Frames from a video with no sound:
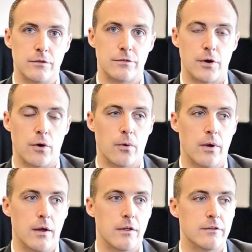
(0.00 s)
So
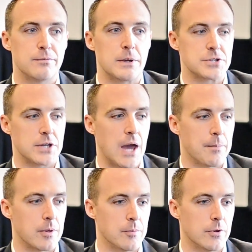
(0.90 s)
this is especially
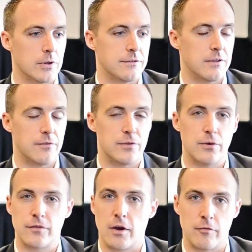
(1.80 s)
applicable, let's say, if you
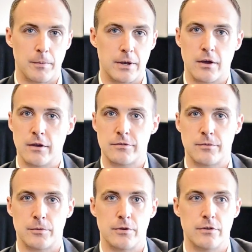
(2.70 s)
have government
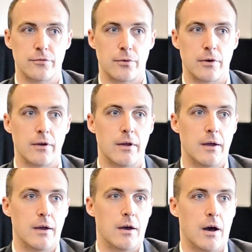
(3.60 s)
customers or
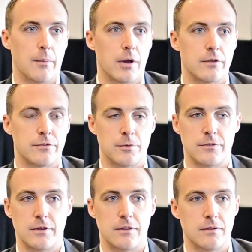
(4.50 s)

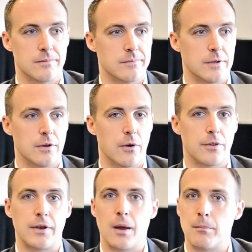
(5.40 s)
customers in the
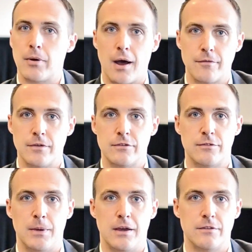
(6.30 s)
nonprofit
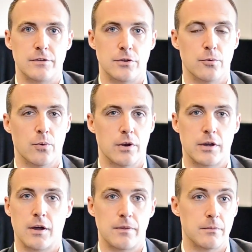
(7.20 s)
space and you want to
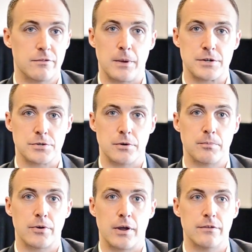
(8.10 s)
cut them a special
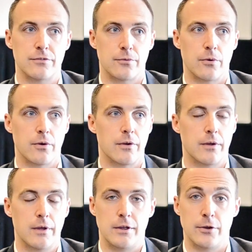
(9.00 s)
price, or
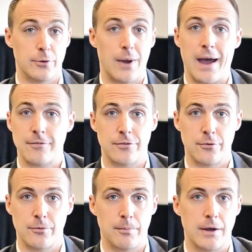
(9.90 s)
you have
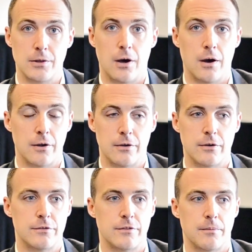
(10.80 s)
to by law
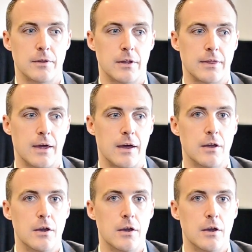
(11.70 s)
or something like that.